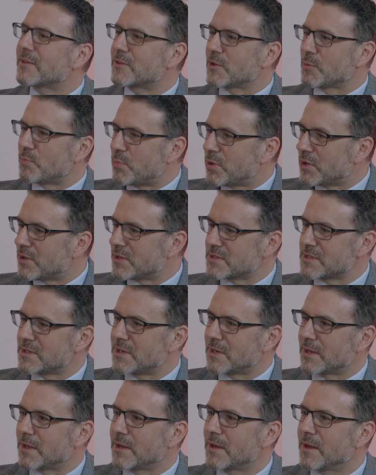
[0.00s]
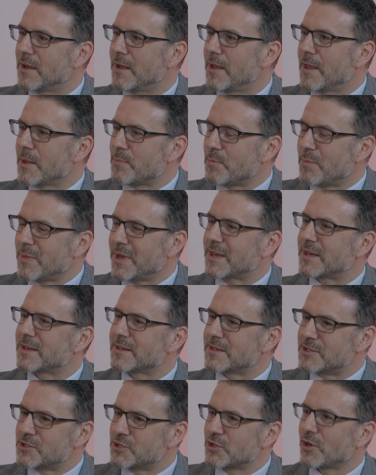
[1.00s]
personally make
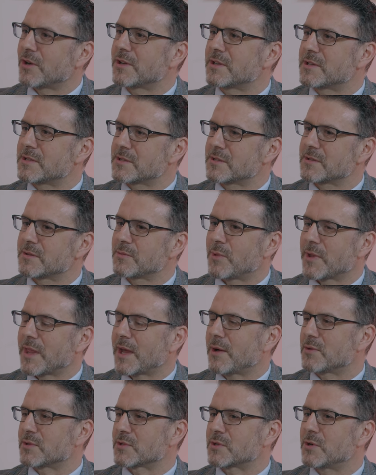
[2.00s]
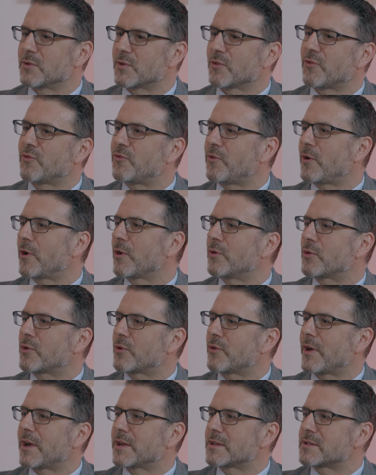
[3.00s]
a choice whether I was going to follow
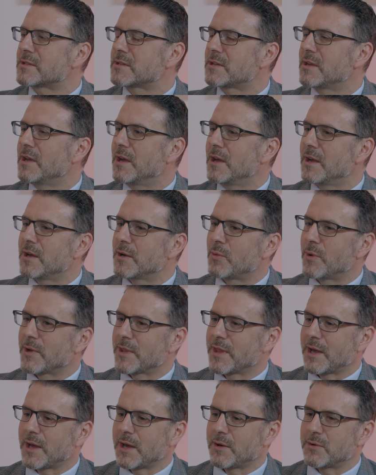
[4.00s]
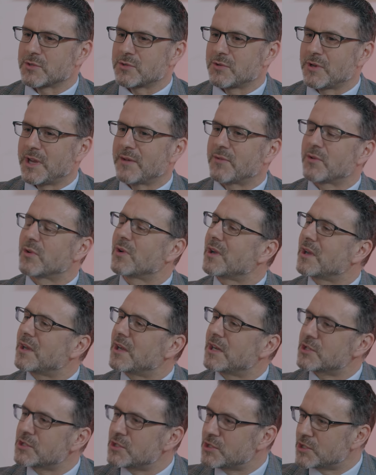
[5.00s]
Christ, whether I was going to have a
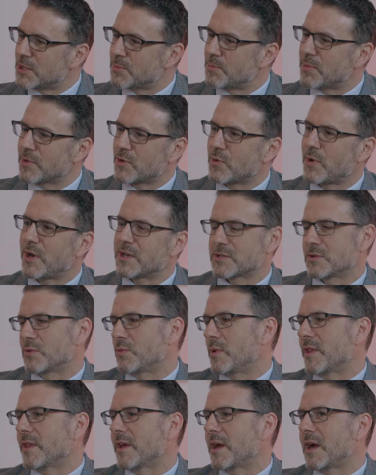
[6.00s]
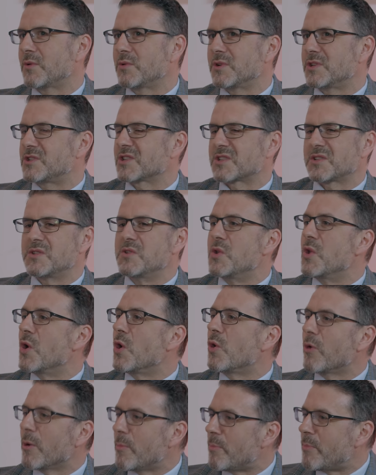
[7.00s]
relationship with Christ, or whether I would just
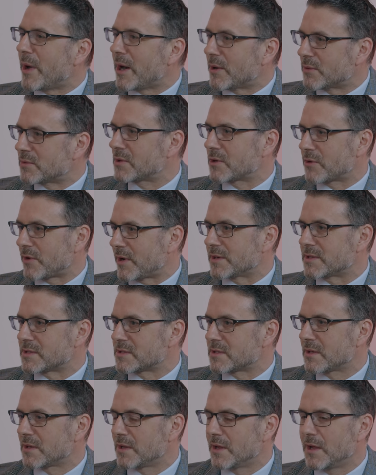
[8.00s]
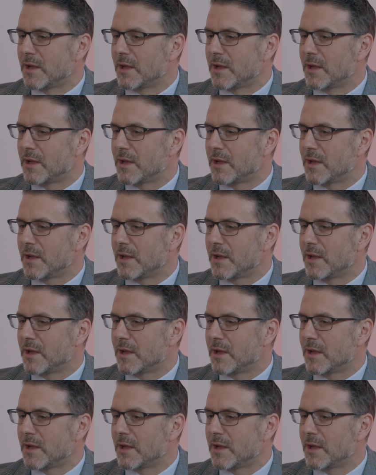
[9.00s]
know about Christ.